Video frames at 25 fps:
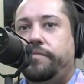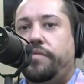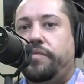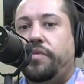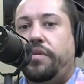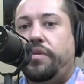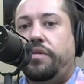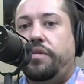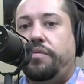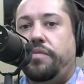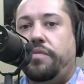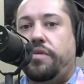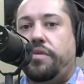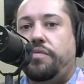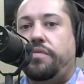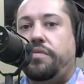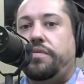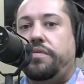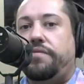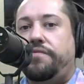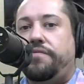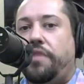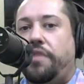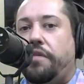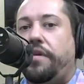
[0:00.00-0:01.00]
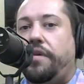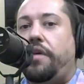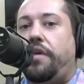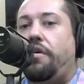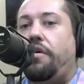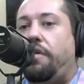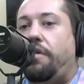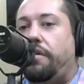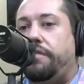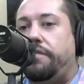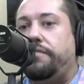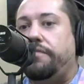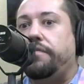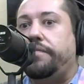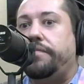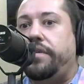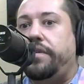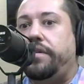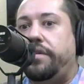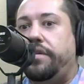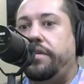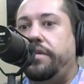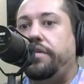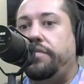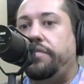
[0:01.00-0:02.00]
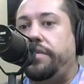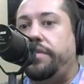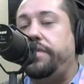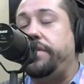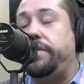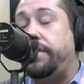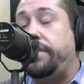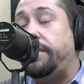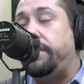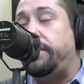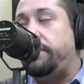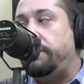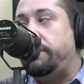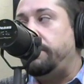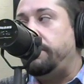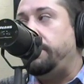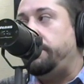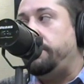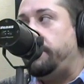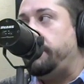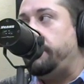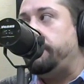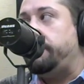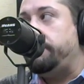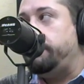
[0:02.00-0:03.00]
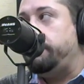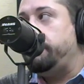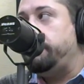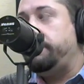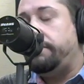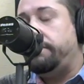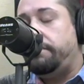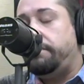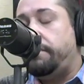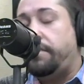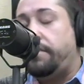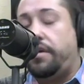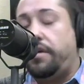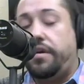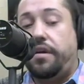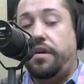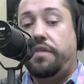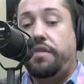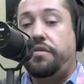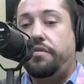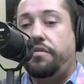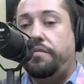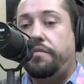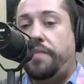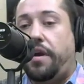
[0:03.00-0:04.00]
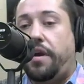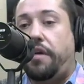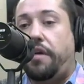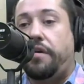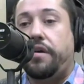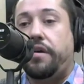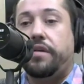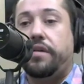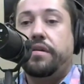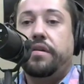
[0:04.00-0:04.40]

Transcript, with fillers: which was very hard for me to deal with, again, losing my other parent.